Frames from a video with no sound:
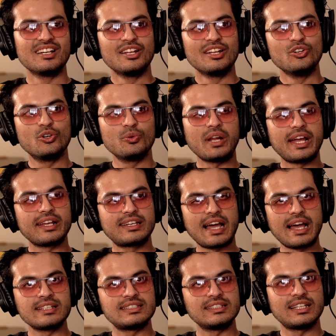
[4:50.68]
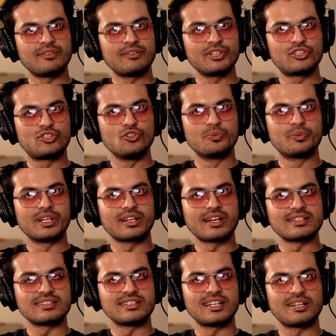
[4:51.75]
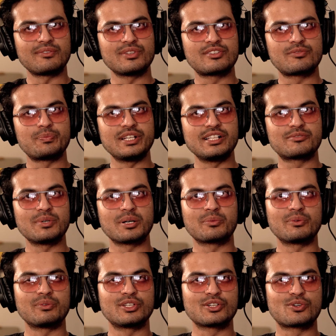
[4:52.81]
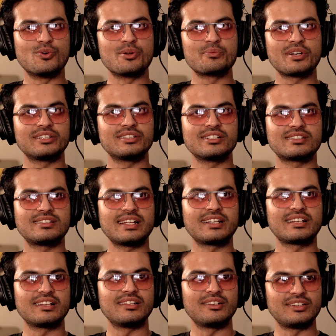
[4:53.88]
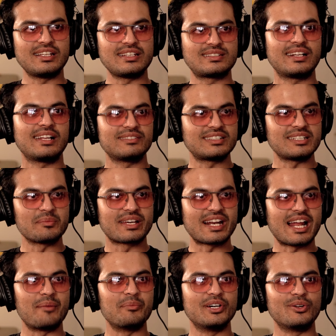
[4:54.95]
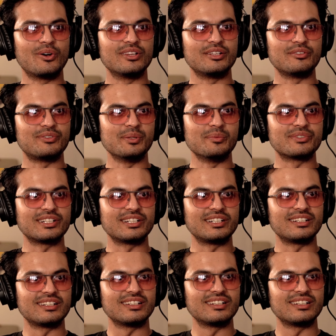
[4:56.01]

No, I, I see that with Kubrick, I see that with Spielberg, but with the Coen brothers, like they still have the same grammar in all their films, right?